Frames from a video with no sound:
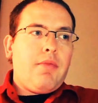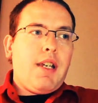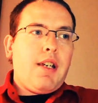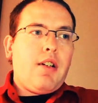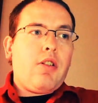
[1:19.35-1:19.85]

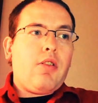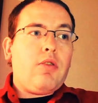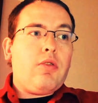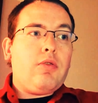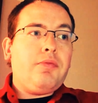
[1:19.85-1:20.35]

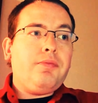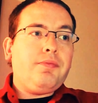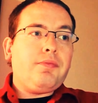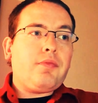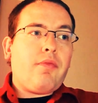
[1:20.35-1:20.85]
Now,
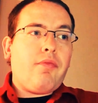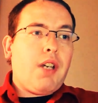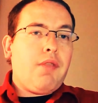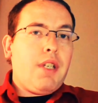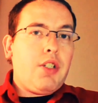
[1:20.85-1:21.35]

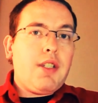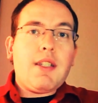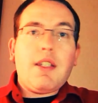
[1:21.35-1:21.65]
Vivacious